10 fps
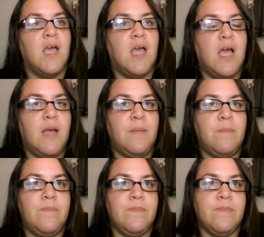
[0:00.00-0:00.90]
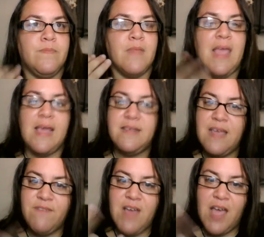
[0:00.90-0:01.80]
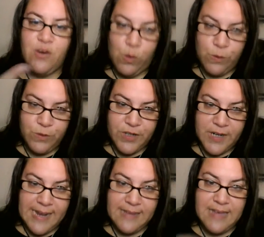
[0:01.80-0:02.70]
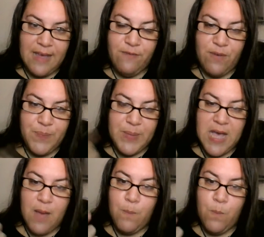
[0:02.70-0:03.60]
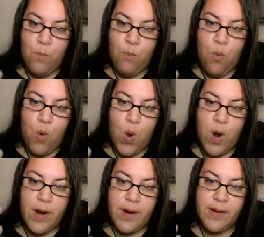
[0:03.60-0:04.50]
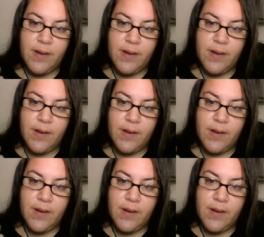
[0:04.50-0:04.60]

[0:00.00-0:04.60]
As I've gotten older and as I've become more